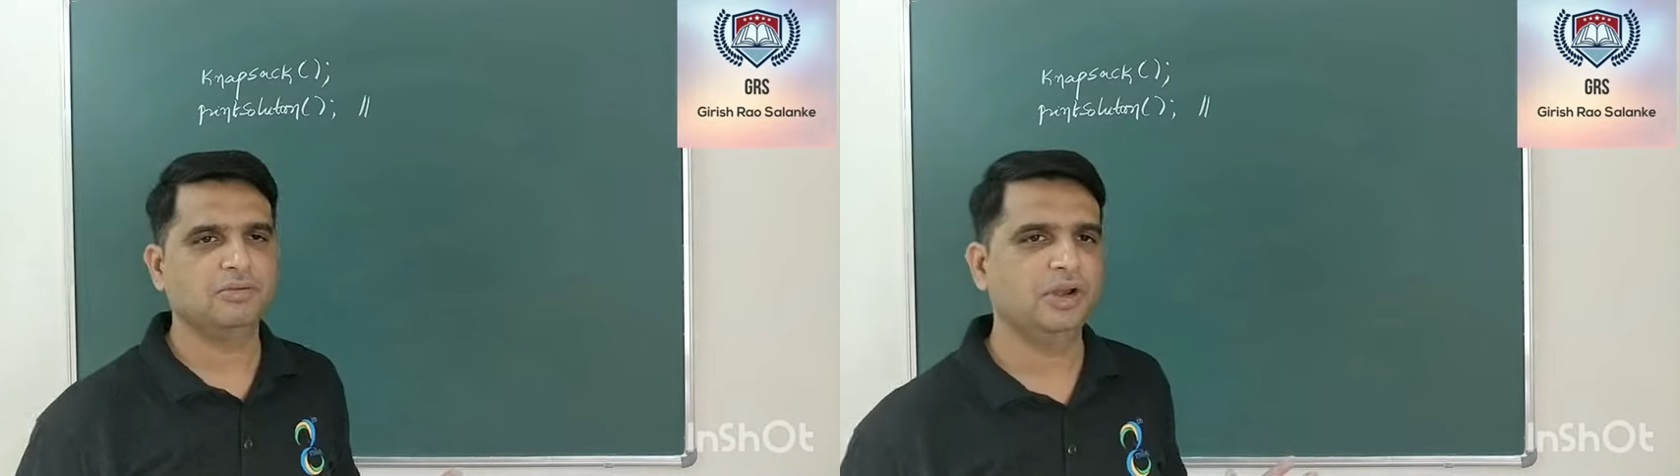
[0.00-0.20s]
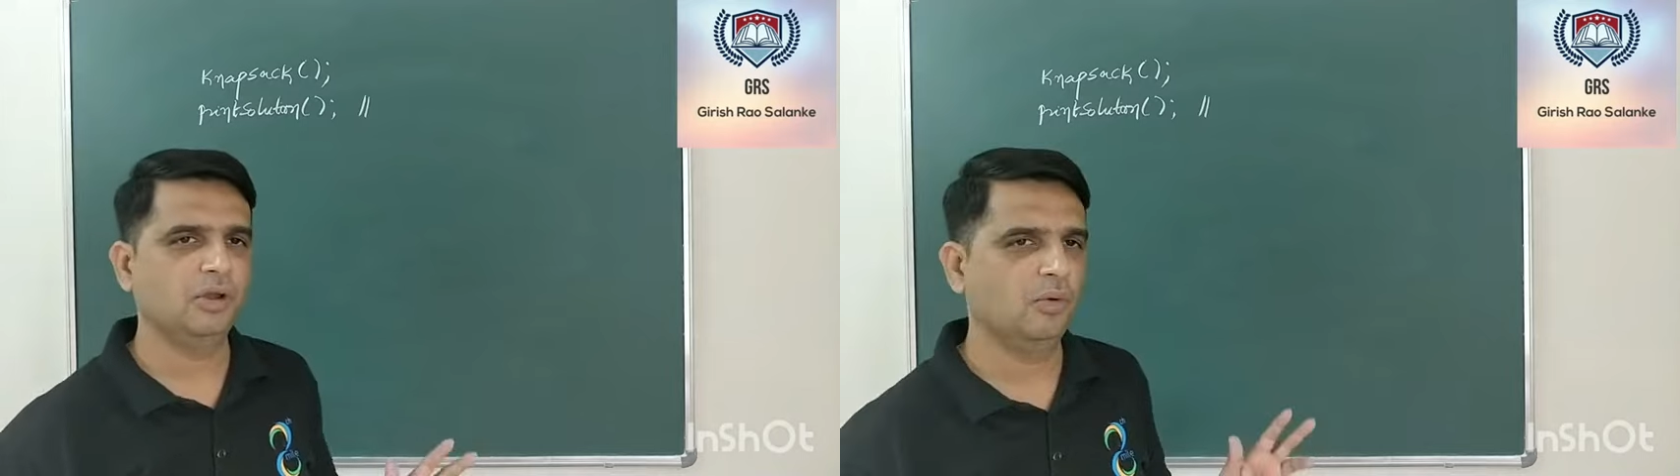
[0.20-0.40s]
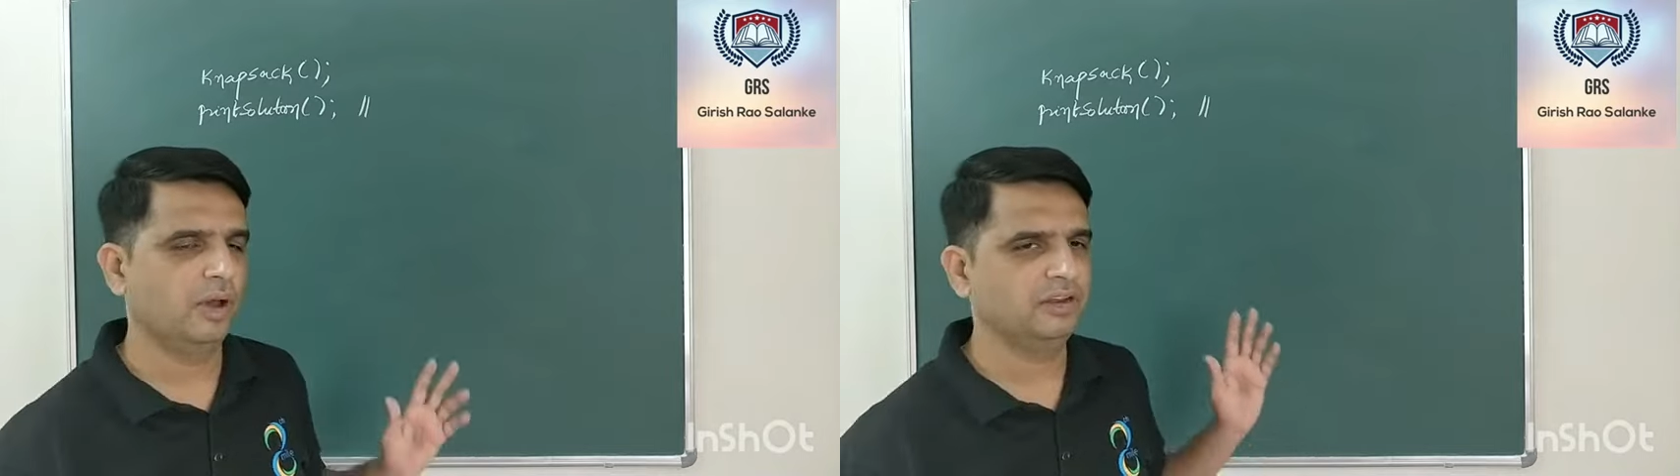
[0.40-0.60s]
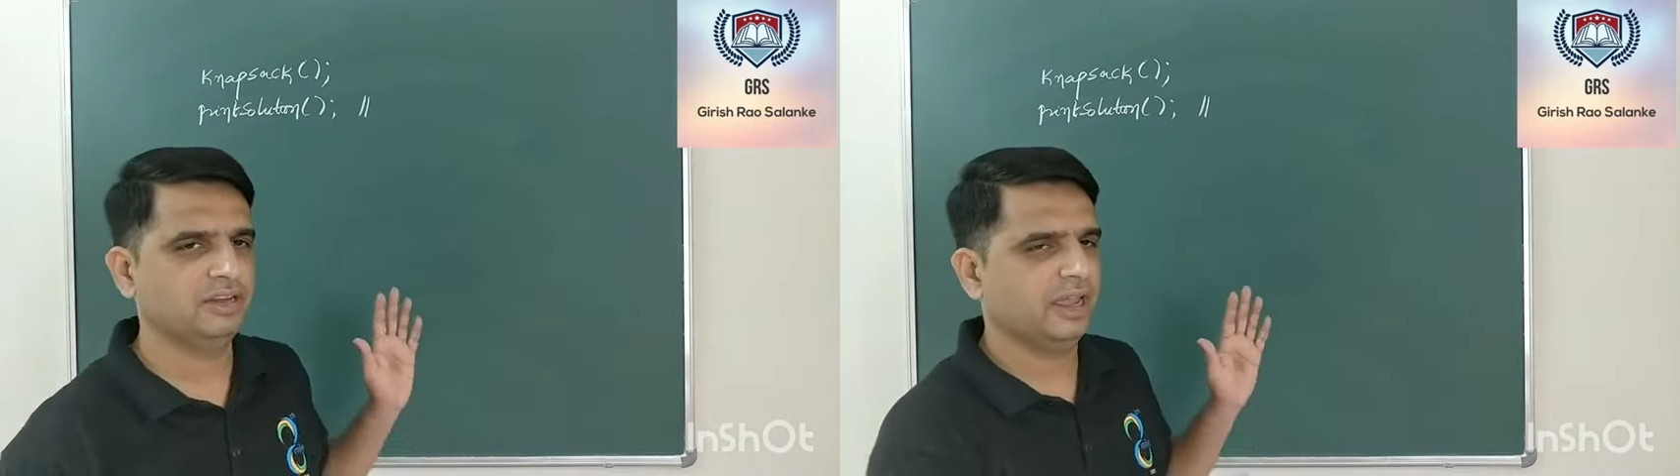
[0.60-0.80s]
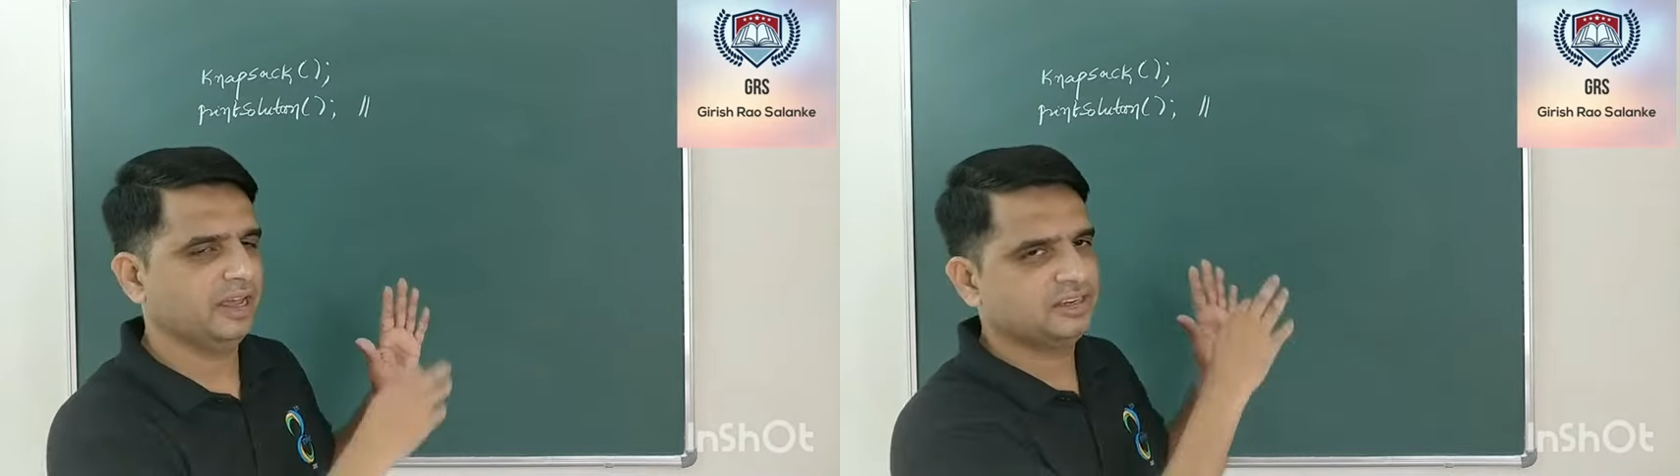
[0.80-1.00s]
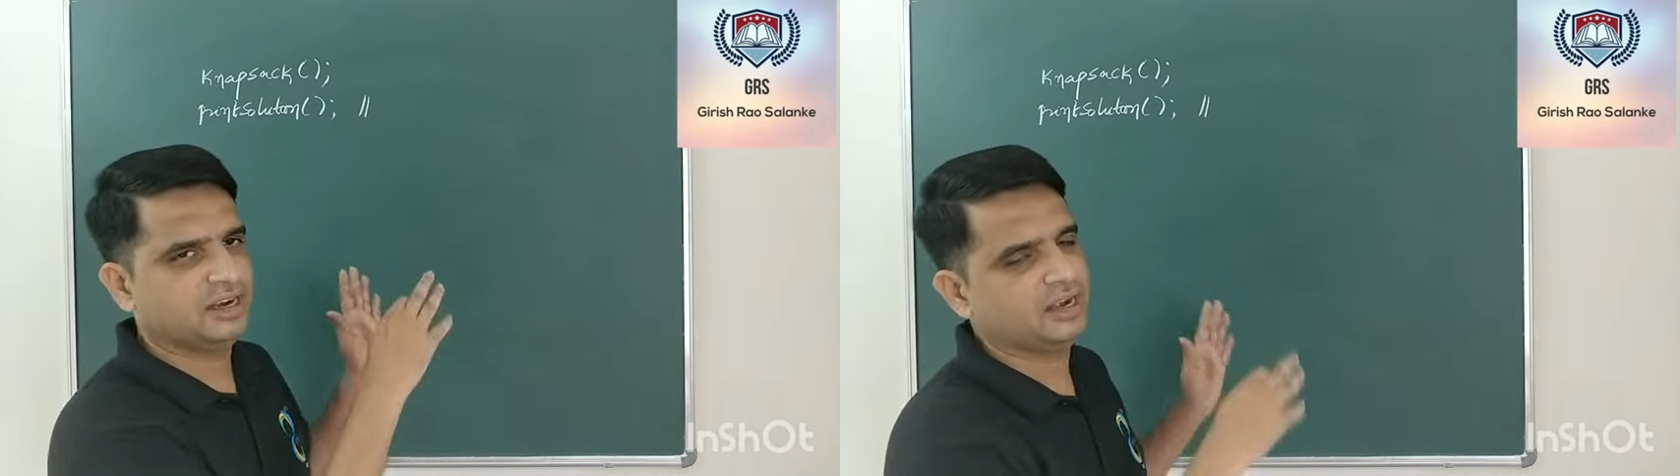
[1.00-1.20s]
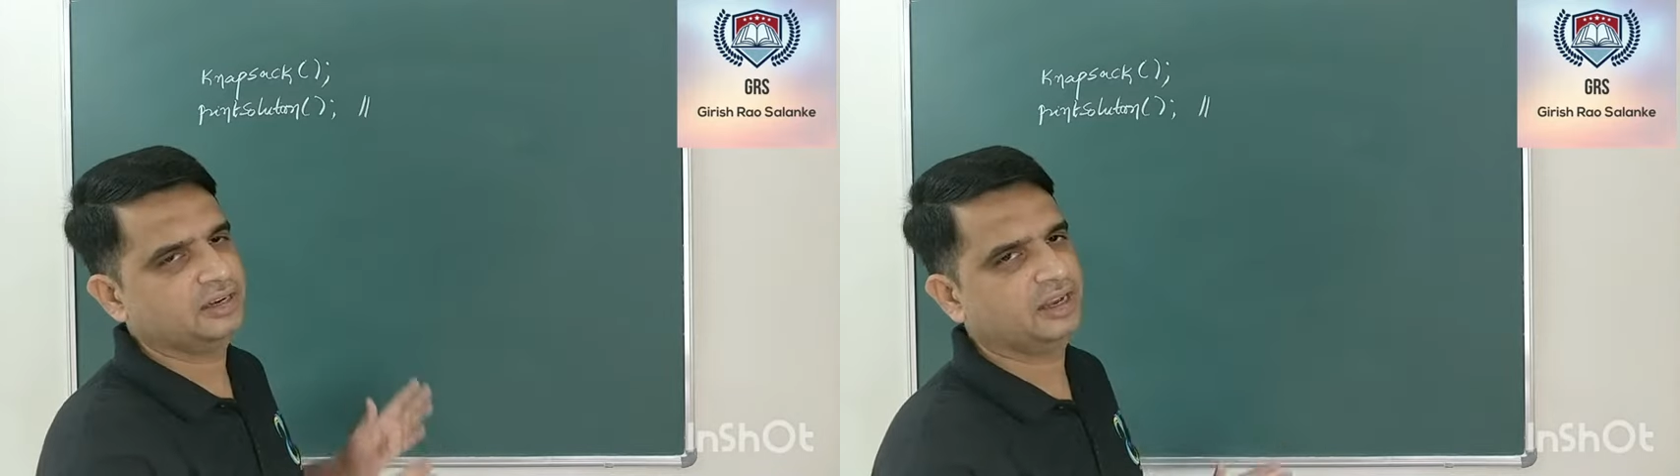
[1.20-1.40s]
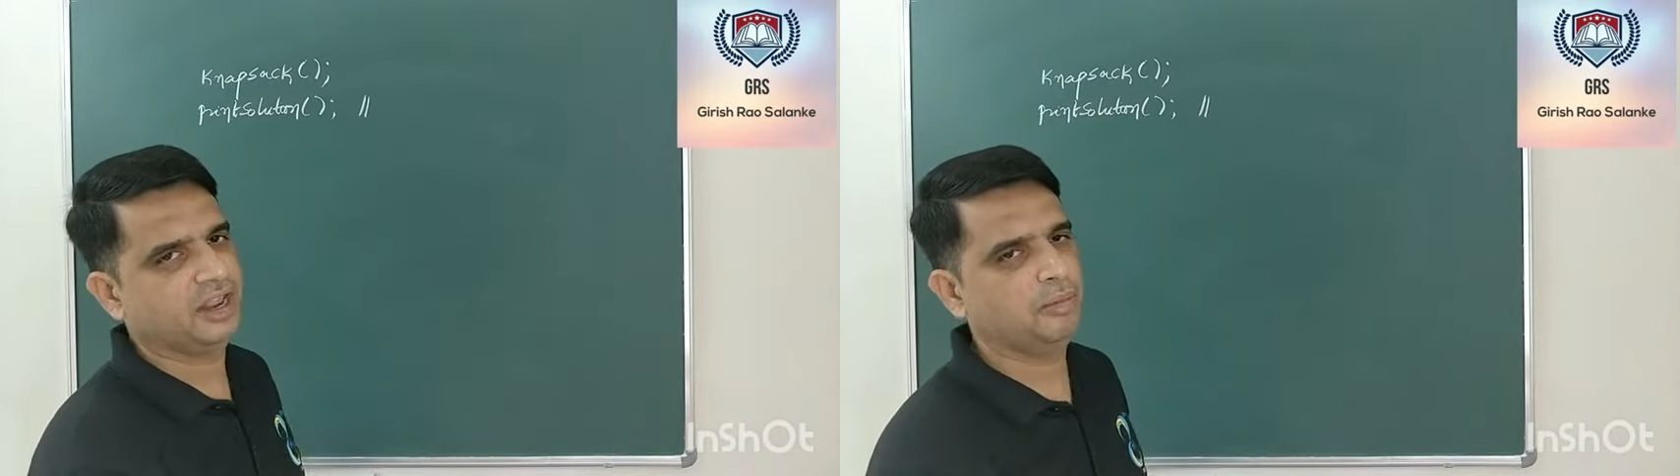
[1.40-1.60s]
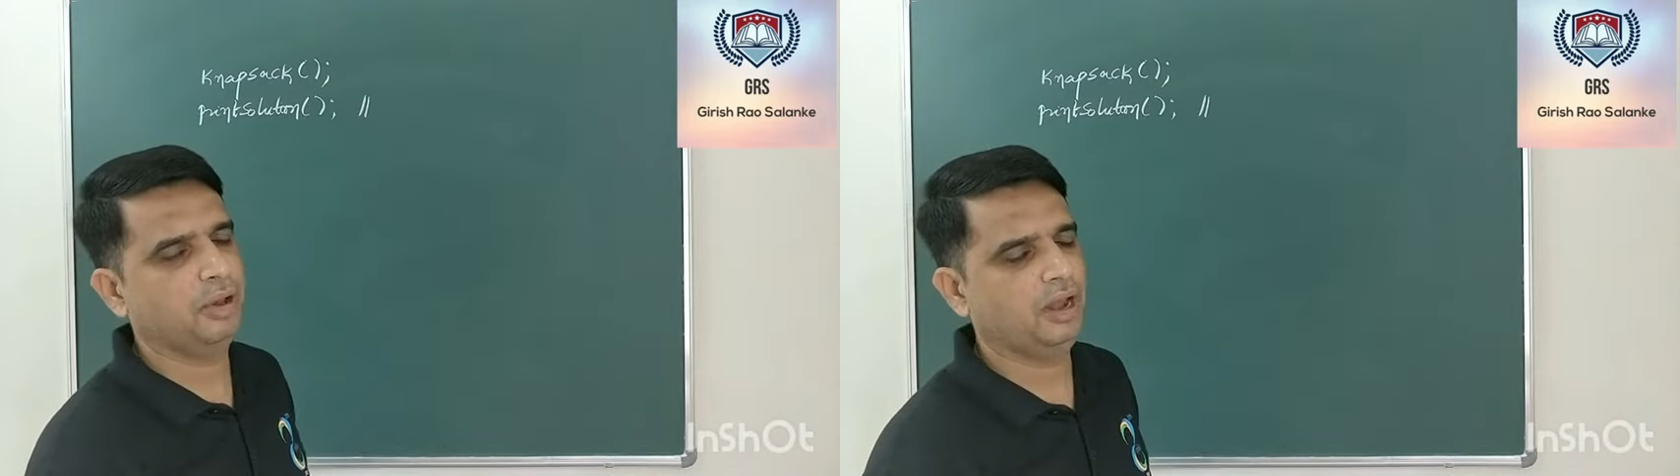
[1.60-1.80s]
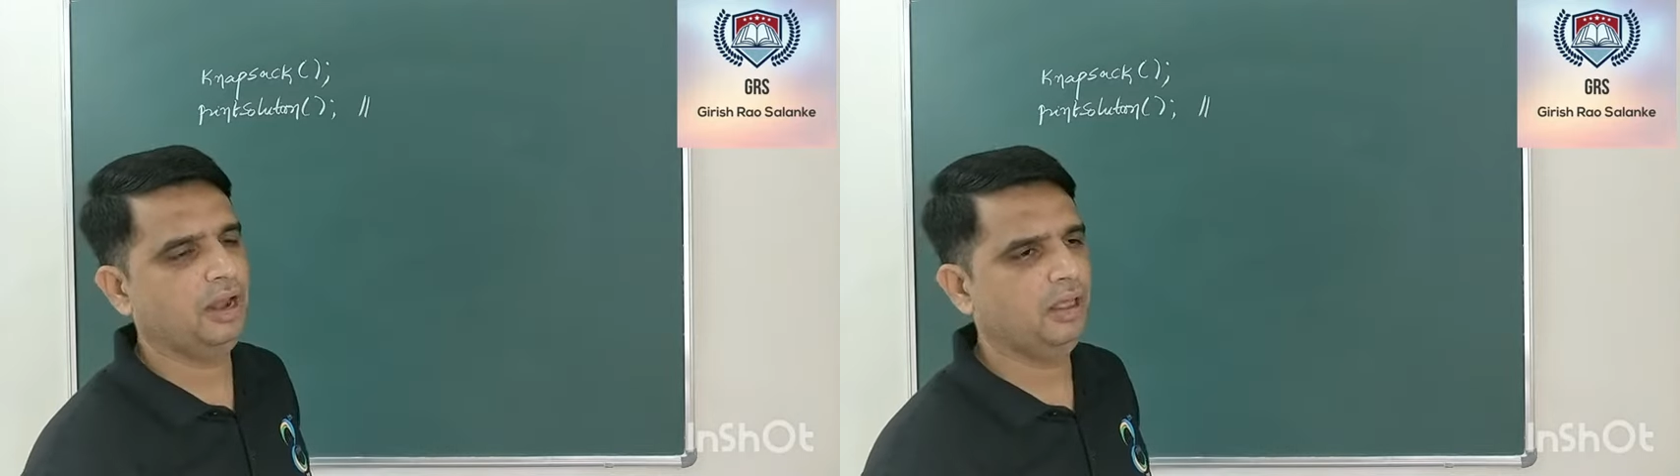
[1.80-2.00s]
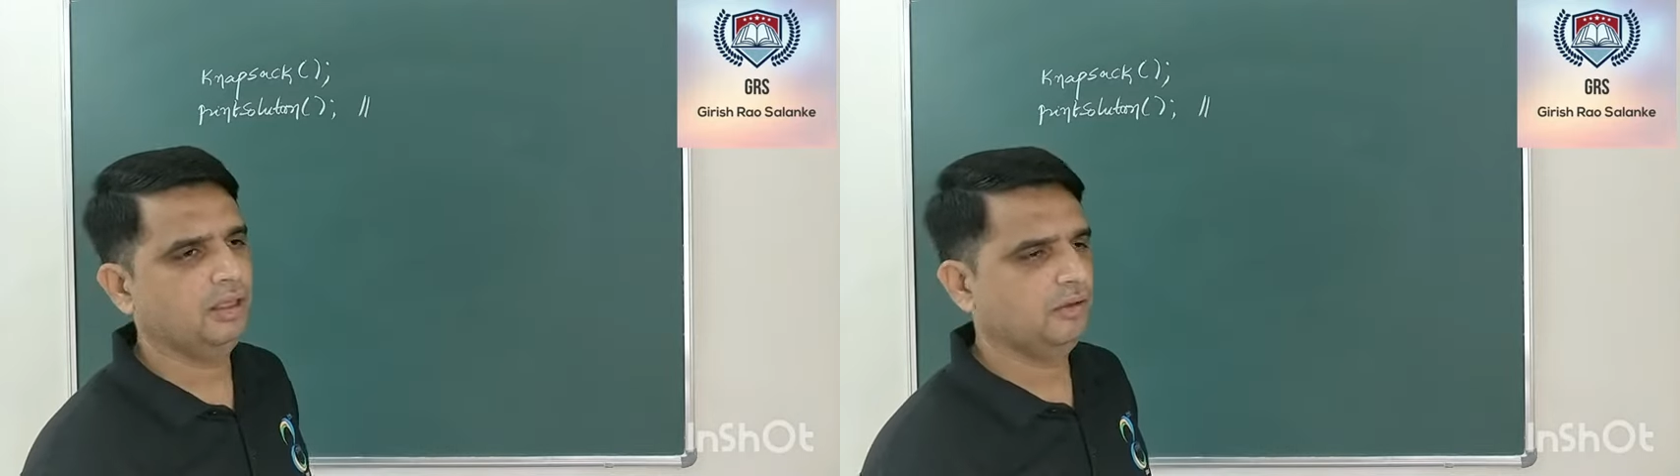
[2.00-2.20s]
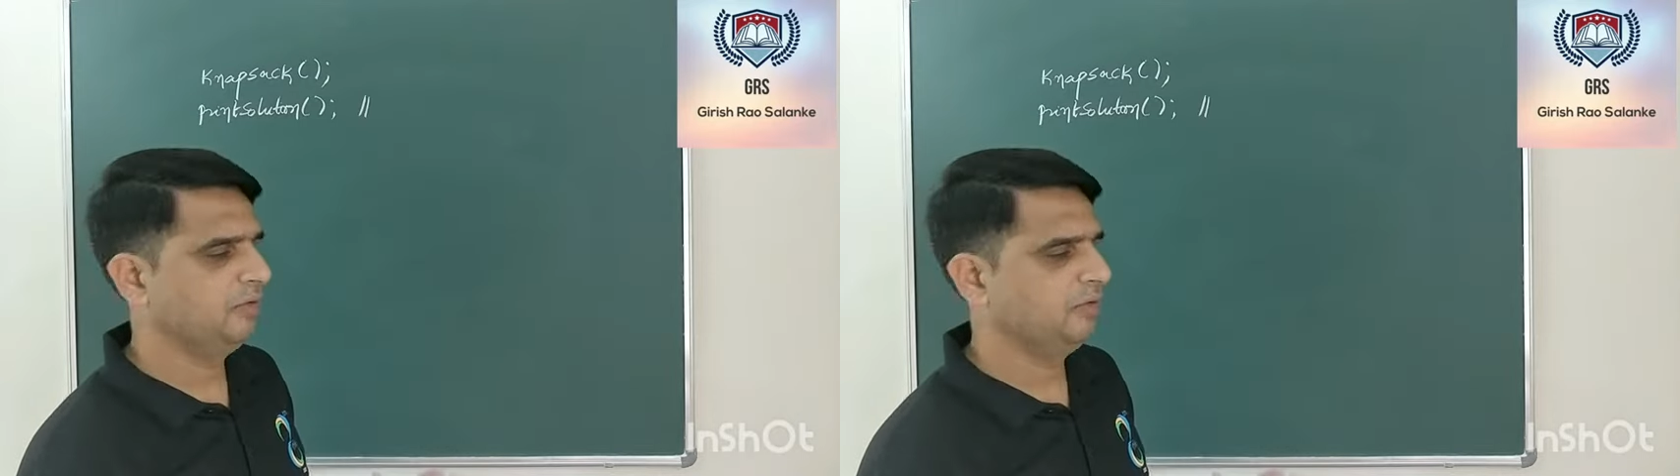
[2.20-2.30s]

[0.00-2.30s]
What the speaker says: video, once I constructed the table,